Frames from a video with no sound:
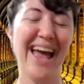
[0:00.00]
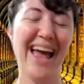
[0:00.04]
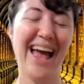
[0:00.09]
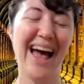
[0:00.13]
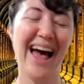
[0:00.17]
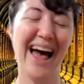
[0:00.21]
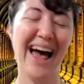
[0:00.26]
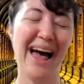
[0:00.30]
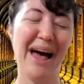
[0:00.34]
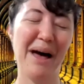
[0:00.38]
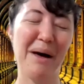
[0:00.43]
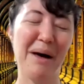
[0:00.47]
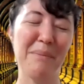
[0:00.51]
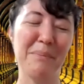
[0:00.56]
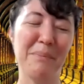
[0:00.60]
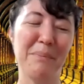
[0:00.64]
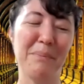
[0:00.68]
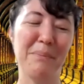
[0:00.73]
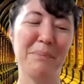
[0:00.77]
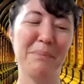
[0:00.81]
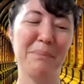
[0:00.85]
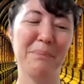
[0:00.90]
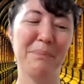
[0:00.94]

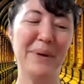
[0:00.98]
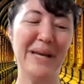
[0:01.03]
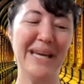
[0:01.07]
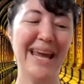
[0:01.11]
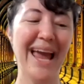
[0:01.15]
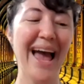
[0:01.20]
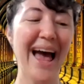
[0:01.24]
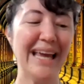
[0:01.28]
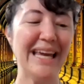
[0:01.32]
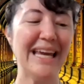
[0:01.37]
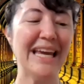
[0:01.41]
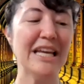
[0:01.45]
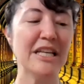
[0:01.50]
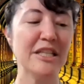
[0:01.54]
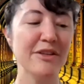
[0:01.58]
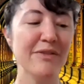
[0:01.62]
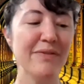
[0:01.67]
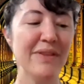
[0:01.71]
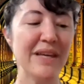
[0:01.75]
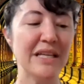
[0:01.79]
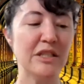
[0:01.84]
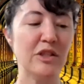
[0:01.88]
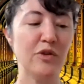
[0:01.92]
But yeah, each of
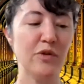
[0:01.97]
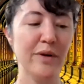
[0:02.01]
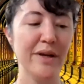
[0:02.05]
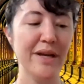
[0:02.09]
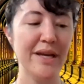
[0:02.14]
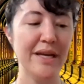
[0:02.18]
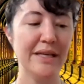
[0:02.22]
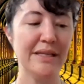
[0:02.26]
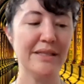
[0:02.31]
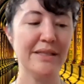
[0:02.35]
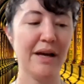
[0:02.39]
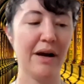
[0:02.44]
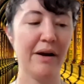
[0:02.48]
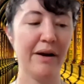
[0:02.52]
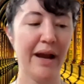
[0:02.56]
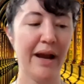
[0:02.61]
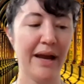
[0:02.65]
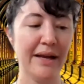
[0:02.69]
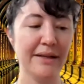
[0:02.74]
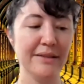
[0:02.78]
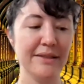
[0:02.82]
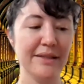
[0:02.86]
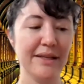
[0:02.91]
these trees, our
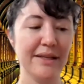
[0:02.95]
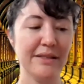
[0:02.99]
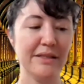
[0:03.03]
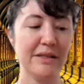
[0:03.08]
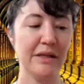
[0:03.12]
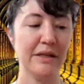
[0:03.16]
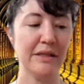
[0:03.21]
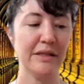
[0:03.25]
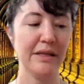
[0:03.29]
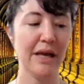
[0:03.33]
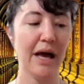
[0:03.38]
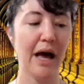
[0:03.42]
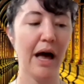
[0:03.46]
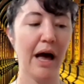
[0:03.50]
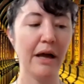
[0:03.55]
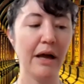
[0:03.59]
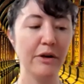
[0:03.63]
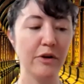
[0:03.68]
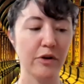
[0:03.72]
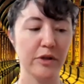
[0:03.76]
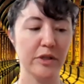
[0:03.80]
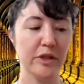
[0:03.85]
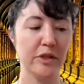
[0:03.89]
ancestors
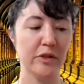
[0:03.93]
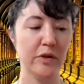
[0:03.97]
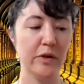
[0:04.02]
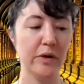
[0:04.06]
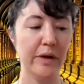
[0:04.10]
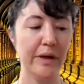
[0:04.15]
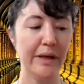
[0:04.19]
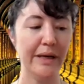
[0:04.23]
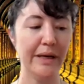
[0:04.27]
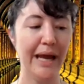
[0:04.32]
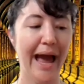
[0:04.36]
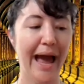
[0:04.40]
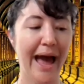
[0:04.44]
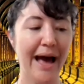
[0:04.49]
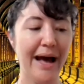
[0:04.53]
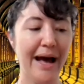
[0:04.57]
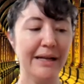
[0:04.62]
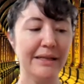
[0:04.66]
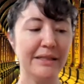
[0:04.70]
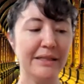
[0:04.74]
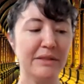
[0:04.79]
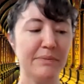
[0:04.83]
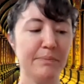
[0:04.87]
understood
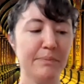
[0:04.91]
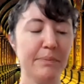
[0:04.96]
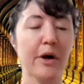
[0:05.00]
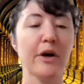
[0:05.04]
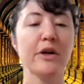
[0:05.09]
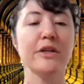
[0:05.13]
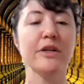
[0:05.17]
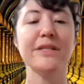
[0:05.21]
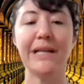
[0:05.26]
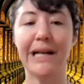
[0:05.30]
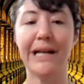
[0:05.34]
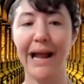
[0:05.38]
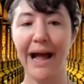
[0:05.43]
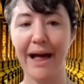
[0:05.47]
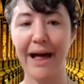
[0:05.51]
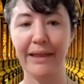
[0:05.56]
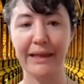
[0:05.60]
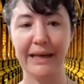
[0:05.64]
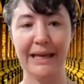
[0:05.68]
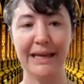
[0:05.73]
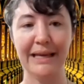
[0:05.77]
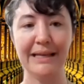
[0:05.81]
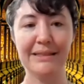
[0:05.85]
as
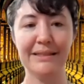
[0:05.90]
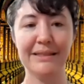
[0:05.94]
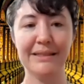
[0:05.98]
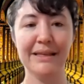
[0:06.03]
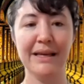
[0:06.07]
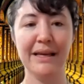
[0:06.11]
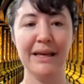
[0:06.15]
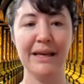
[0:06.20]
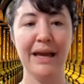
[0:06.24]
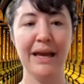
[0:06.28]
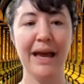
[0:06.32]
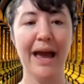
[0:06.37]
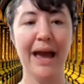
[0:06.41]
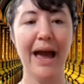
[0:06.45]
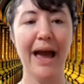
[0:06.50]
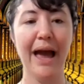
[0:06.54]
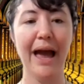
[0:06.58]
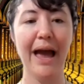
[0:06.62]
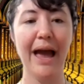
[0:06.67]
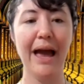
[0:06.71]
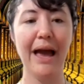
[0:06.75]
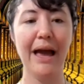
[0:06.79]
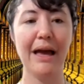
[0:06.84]
personalities,
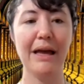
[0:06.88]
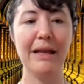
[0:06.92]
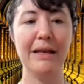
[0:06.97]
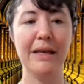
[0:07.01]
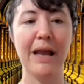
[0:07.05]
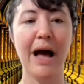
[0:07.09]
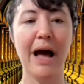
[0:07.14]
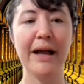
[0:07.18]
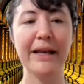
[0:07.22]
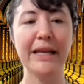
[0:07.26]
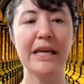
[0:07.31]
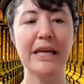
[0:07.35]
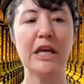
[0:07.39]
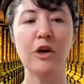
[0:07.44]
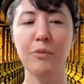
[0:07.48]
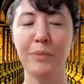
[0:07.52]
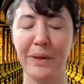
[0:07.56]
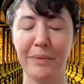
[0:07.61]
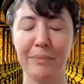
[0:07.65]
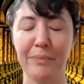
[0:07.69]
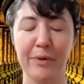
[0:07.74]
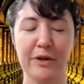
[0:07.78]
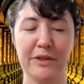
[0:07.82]
not
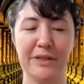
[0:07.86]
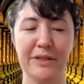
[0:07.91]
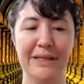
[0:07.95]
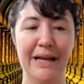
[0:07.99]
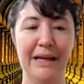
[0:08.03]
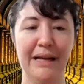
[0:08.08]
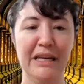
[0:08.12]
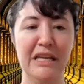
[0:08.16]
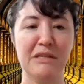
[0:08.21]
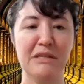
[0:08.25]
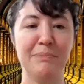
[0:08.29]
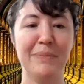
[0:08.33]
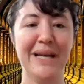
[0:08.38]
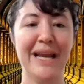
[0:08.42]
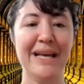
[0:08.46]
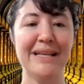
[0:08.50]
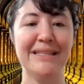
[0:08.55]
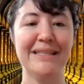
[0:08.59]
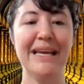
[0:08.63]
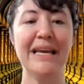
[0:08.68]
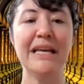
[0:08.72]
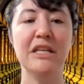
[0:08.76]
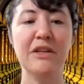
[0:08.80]
human personalities, but as
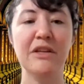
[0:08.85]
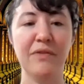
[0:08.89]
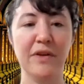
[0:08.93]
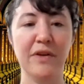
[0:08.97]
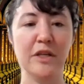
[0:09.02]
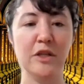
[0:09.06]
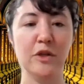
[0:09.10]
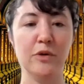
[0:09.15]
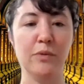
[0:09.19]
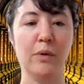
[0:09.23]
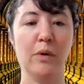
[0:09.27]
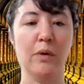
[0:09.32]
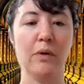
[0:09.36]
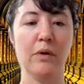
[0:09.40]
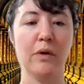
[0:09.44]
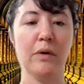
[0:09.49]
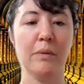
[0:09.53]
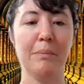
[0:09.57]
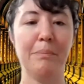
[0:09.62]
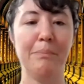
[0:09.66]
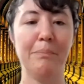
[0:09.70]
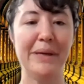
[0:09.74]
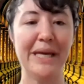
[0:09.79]
individual
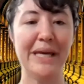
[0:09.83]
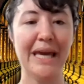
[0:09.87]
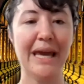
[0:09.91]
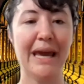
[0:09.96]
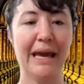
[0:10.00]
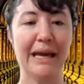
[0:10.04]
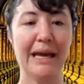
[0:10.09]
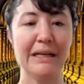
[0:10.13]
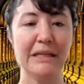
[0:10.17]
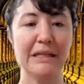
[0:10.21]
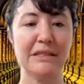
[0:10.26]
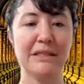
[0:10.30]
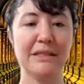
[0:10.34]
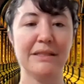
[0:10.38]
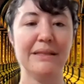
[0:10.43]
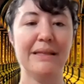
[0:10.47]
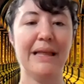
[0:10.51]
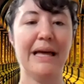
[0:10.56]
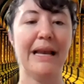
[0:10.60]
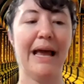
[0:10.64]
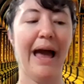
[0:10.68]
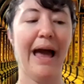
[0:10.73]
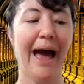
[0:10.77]
beings
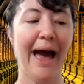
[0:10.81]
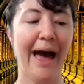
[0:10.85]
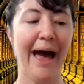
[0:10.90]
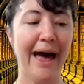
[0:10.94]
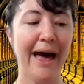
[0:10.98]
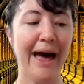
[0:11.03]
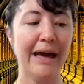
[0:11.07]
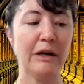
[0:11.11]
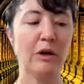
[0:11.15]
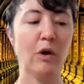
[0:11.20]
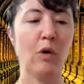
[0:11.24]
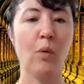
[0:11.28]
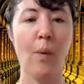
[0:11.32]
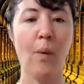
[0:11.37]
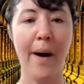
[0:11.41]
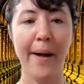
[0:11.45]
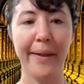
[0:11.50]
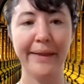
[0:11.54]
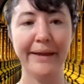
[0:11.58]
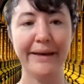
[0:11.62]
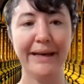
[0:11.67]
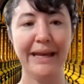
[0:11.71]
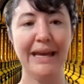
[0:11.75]
that had
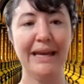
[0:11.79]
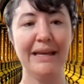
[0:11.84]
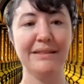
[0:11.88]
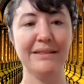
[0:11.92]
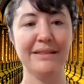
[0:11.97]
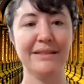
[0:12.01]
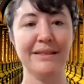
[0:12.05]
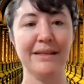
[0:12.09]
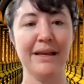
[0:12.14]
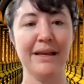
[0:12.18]
qualities